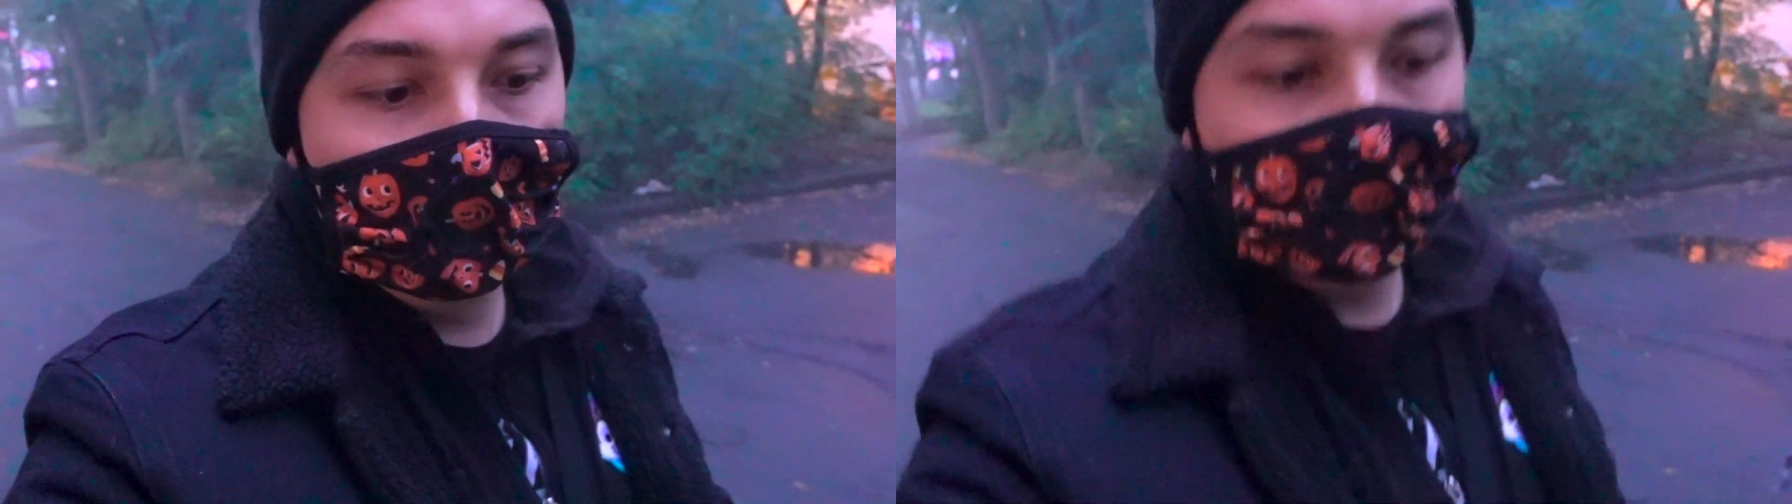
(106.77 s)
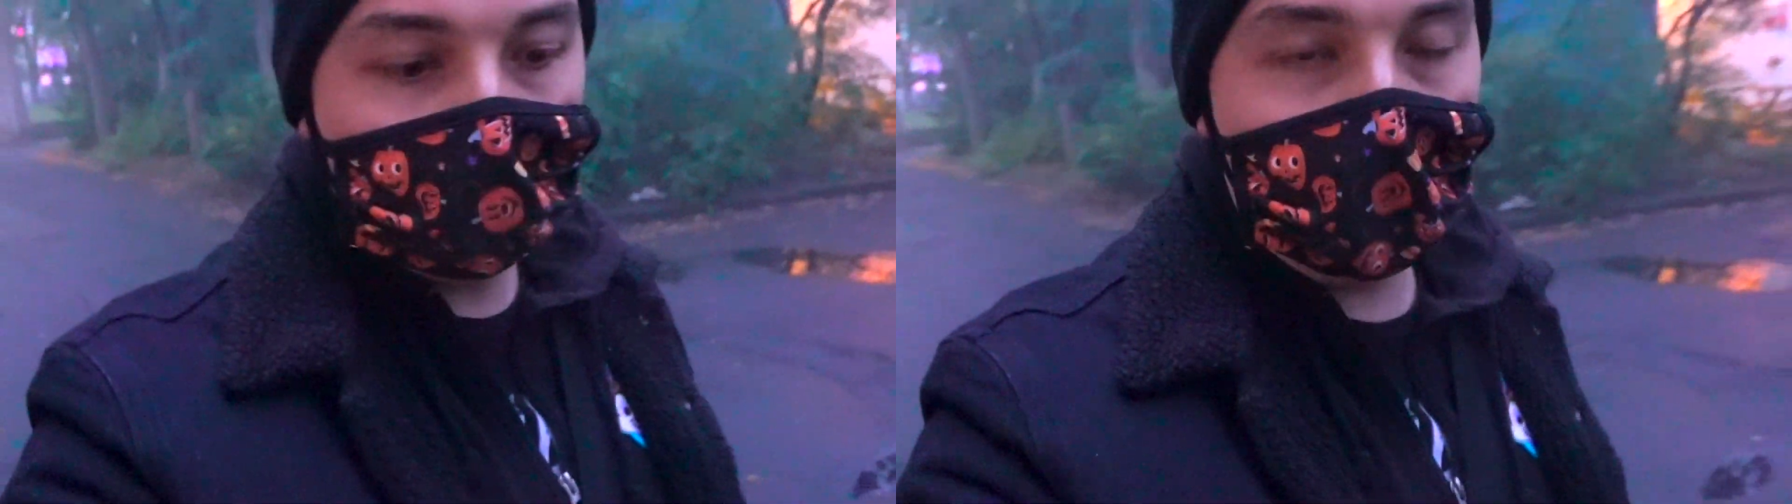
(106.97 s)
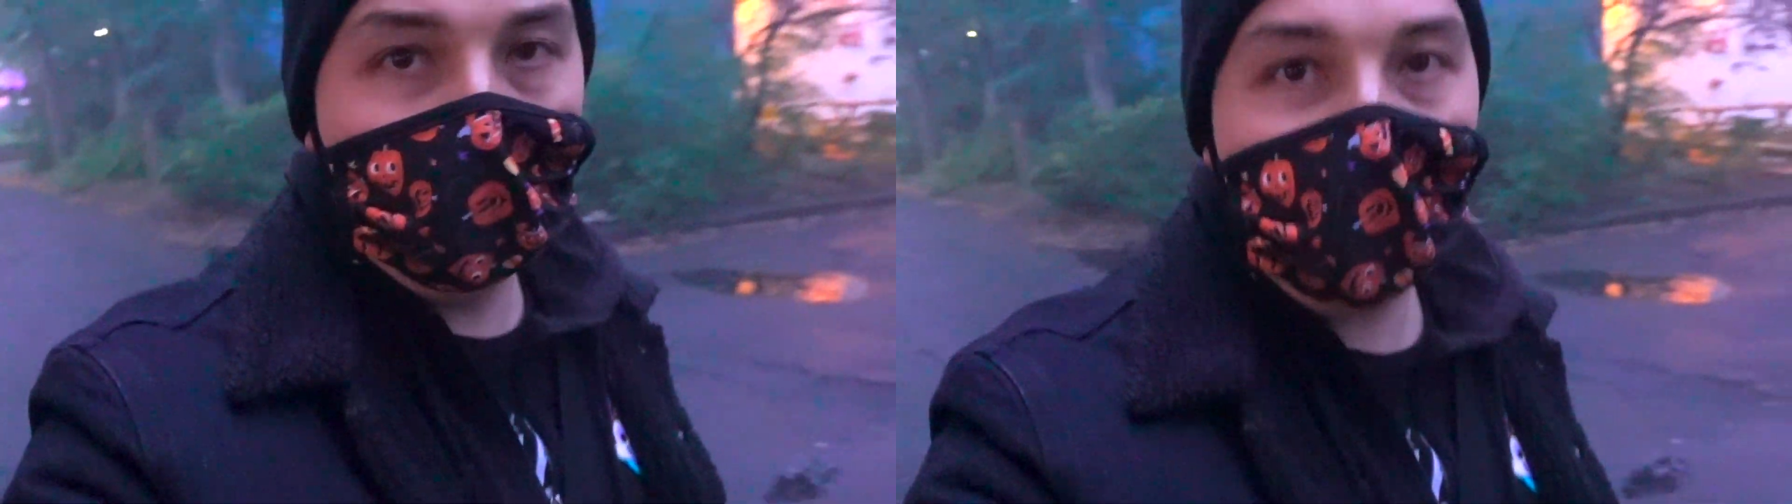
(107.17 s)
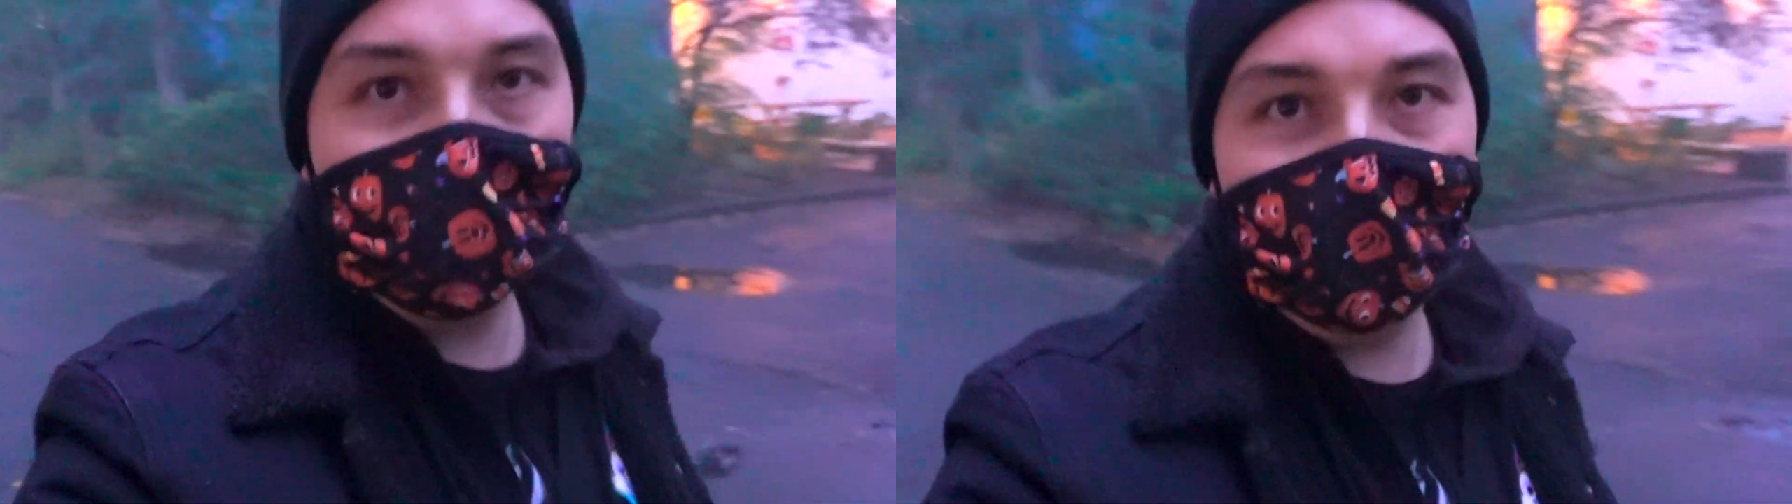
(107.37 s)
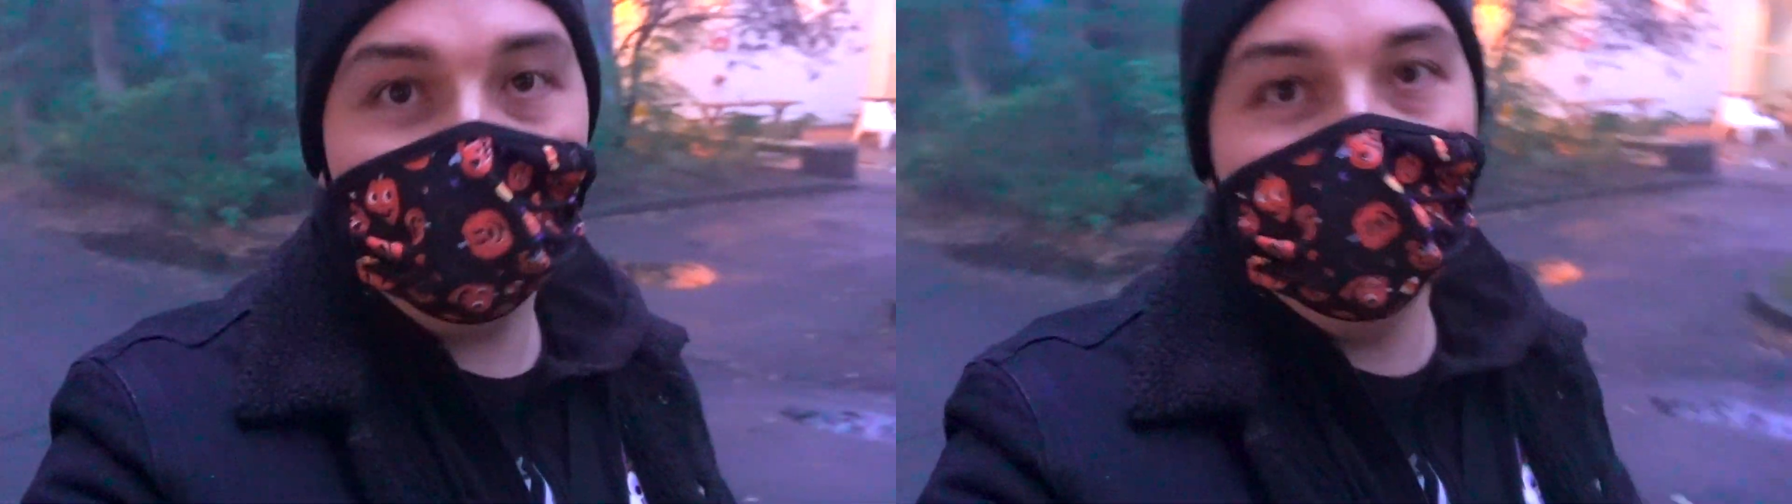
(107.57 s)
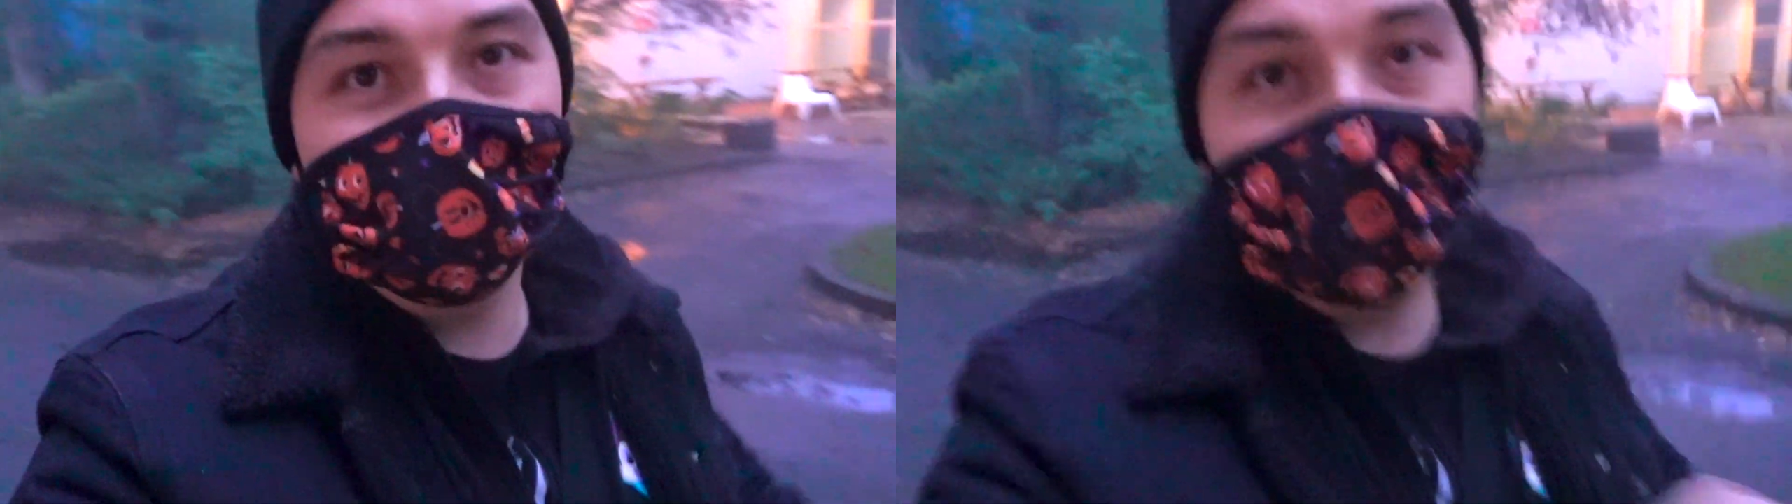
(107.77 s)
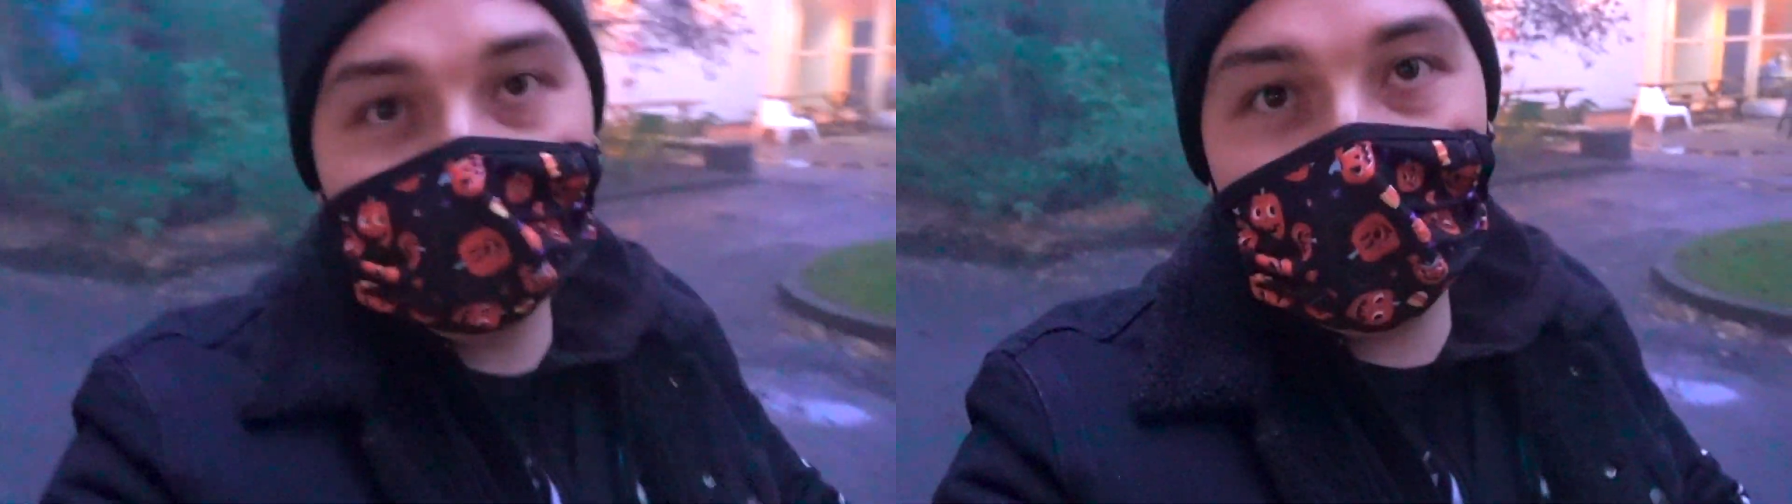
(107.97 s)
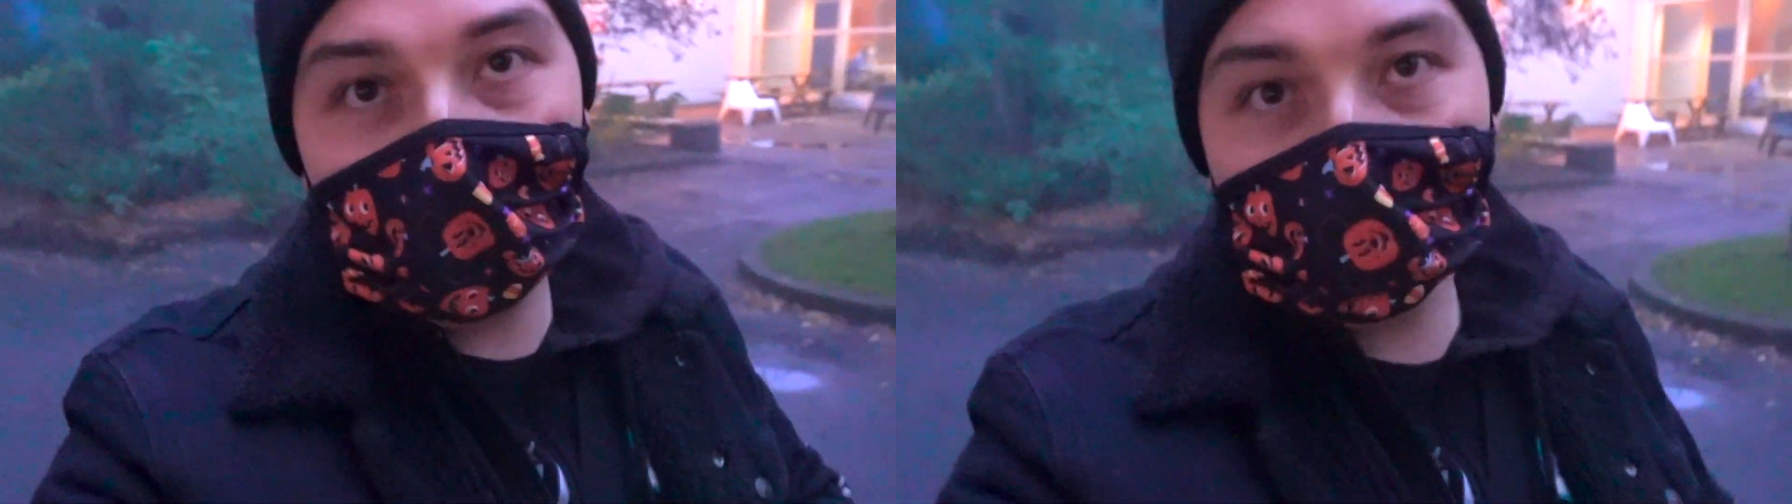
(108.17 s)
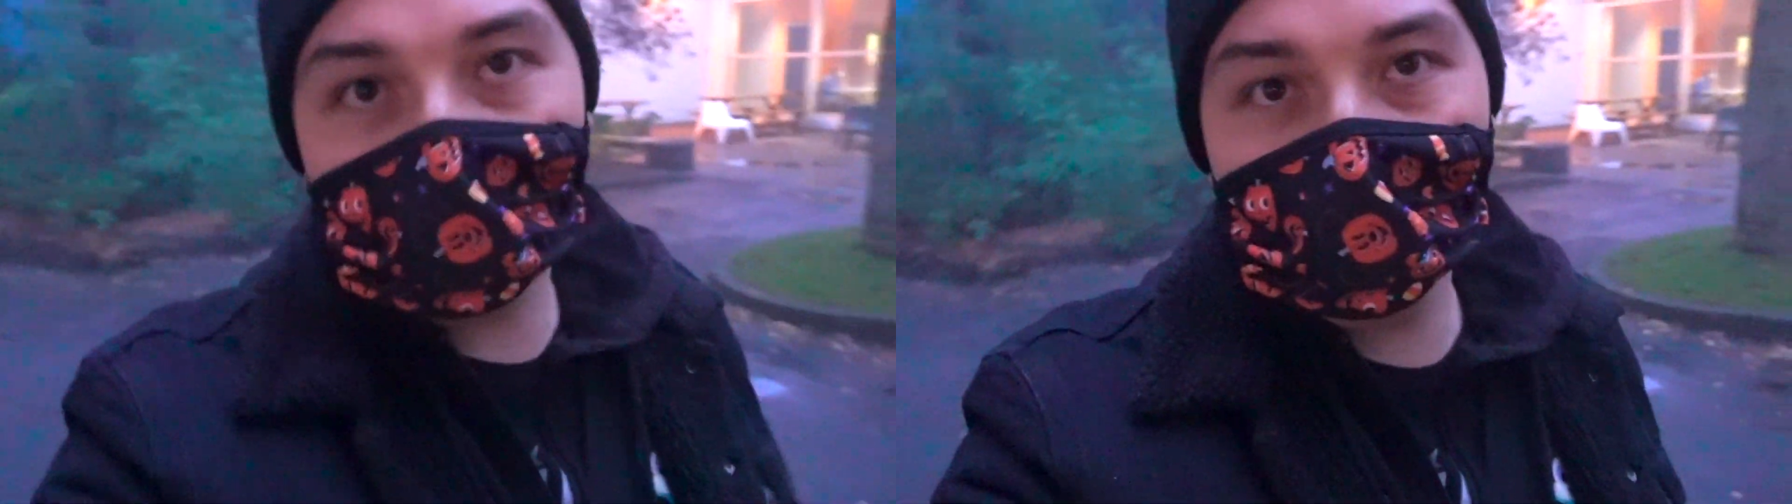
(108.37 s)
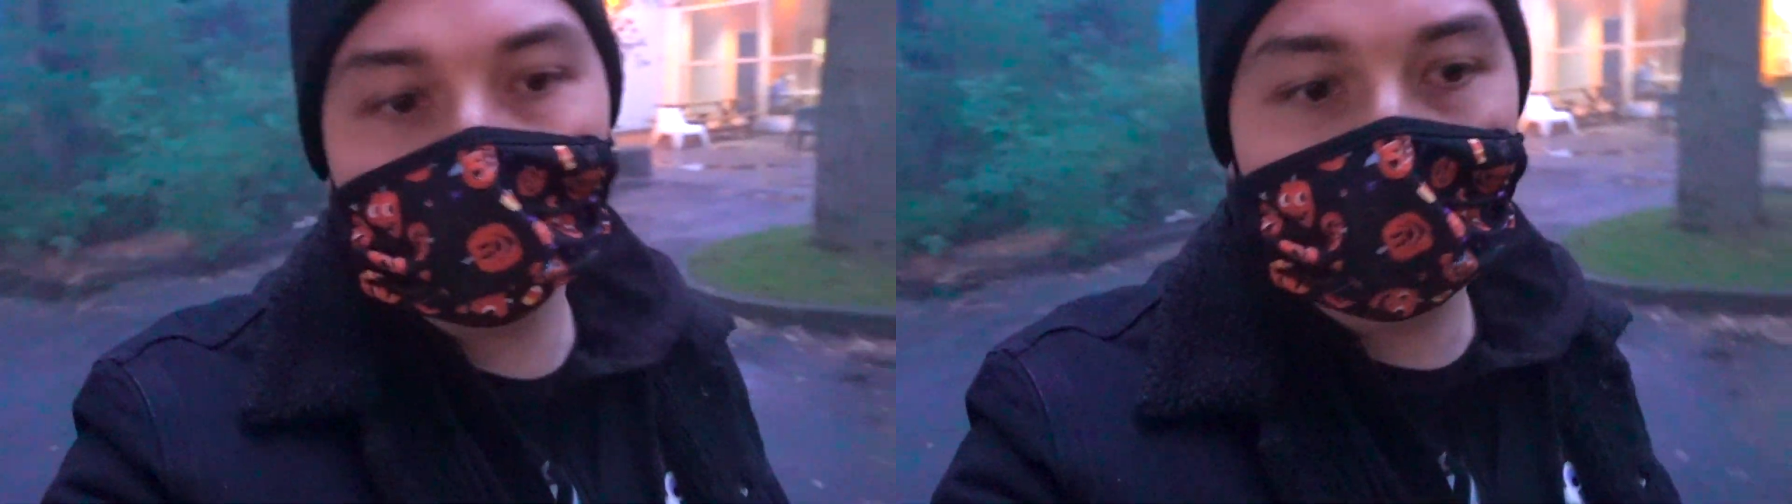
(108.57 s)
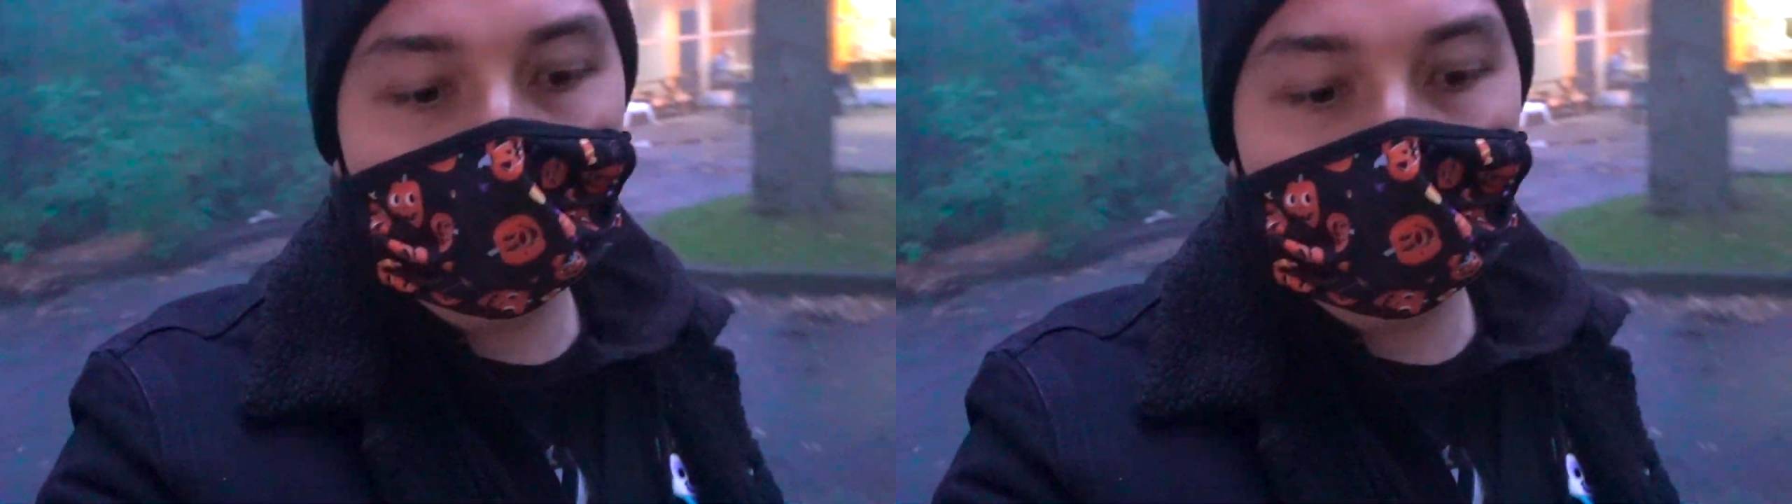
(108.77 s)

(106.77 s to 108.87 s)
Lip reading: So I don't think I'm allowed filming in the houses, but we'll